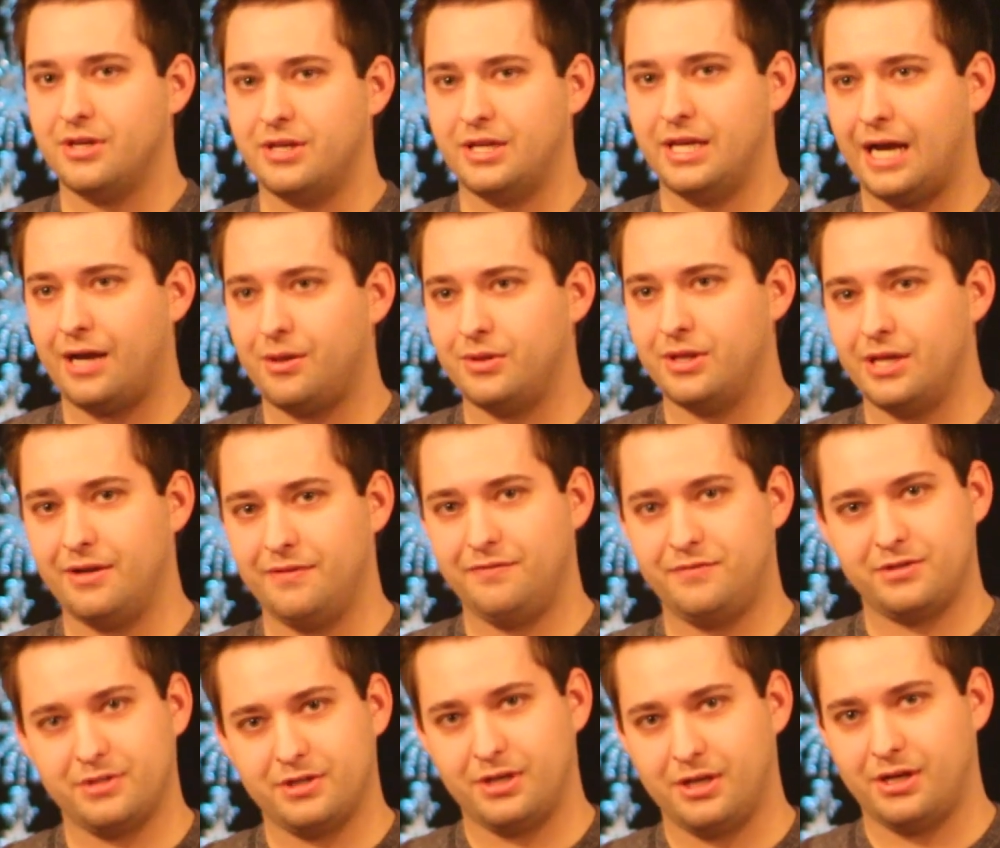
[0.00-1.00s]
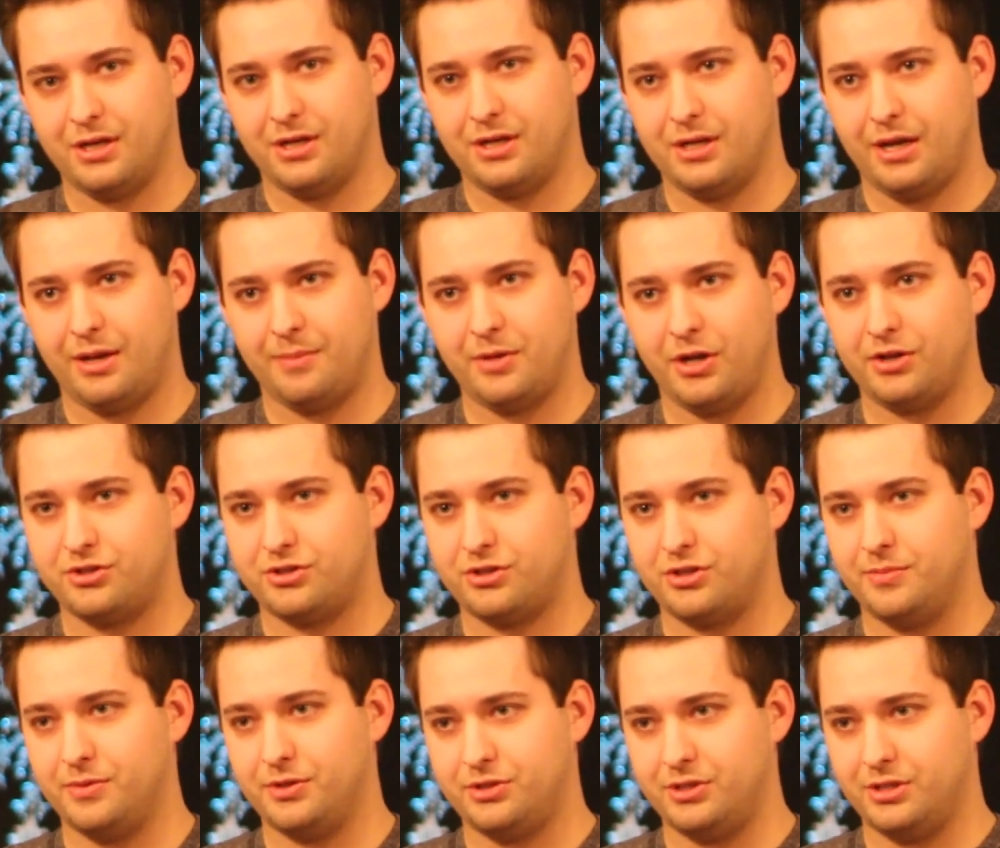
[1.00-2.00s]
now lived, I'm not
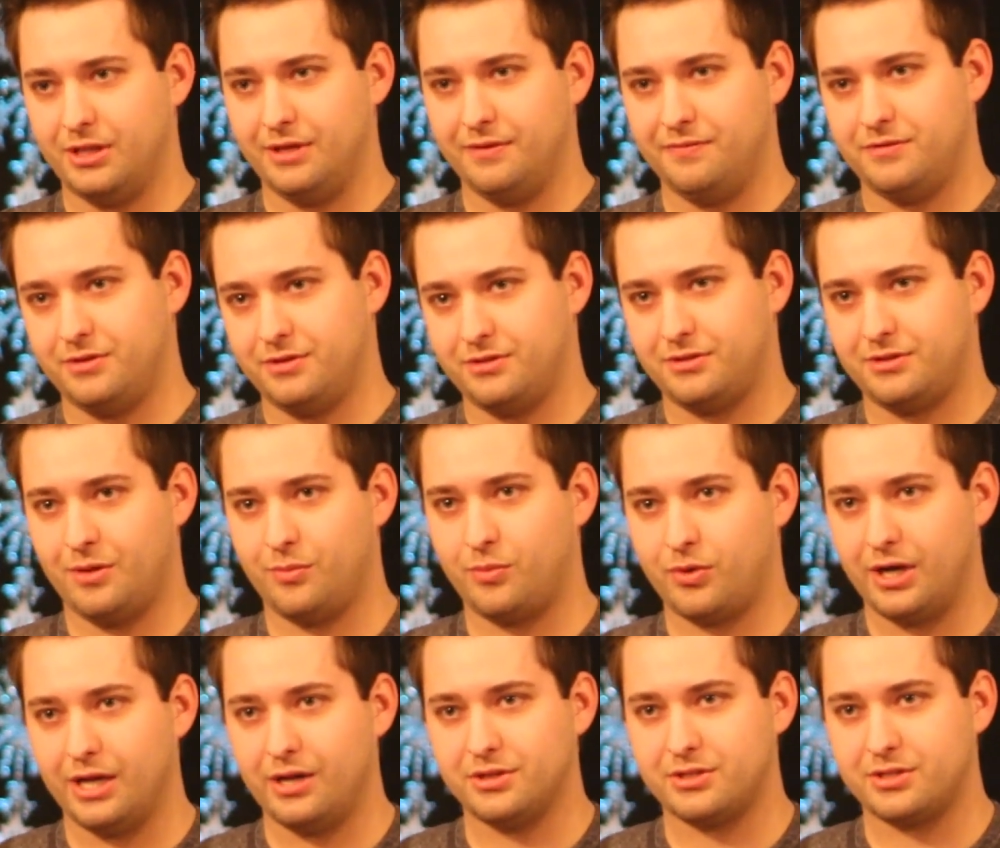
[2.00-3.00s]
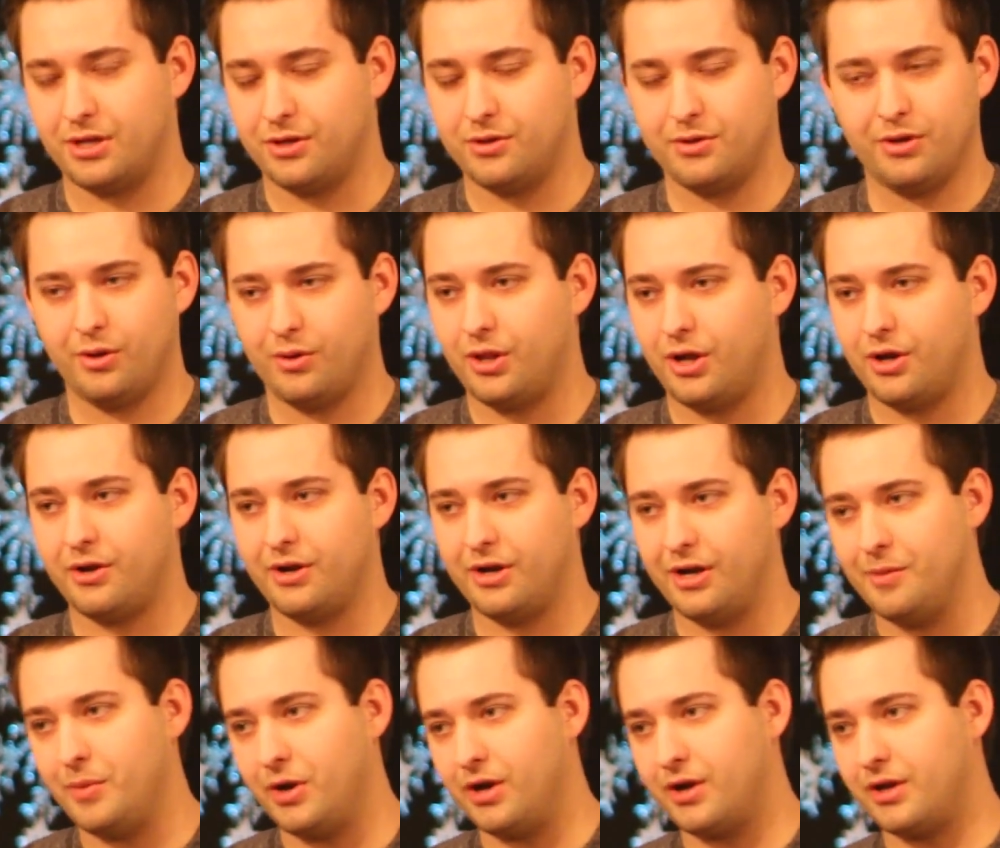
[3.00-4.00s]
sure, but she lived somewhere else, no longer
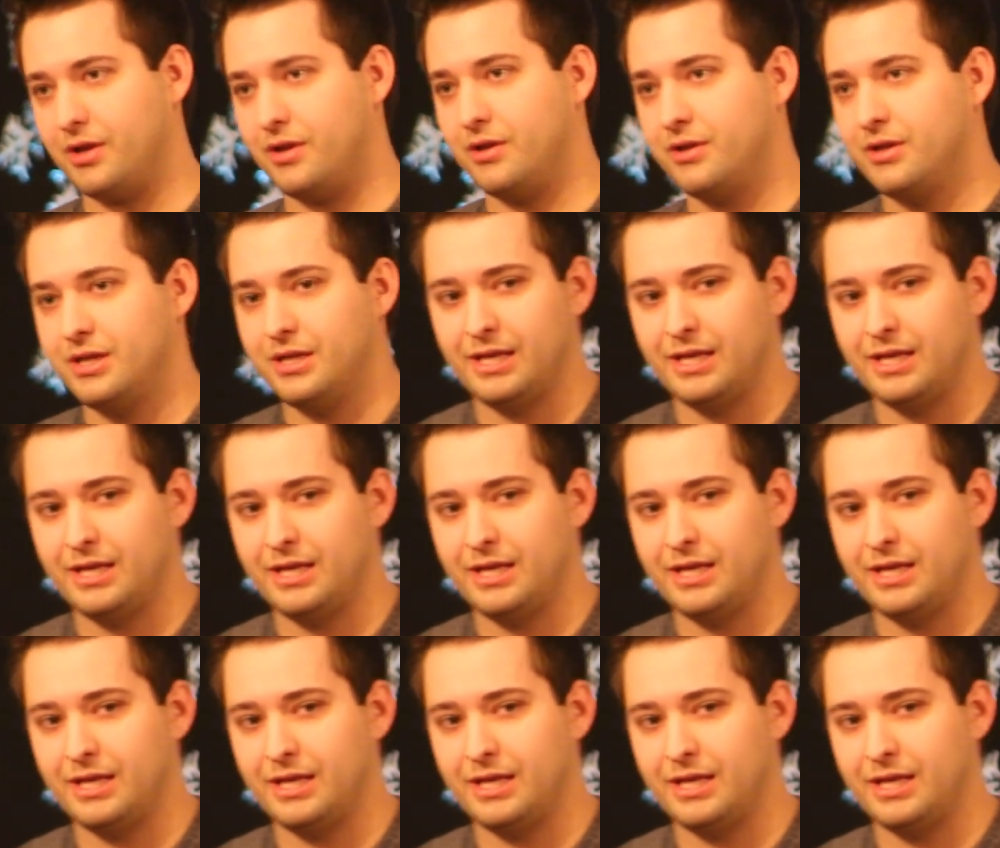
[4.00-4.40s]
in America,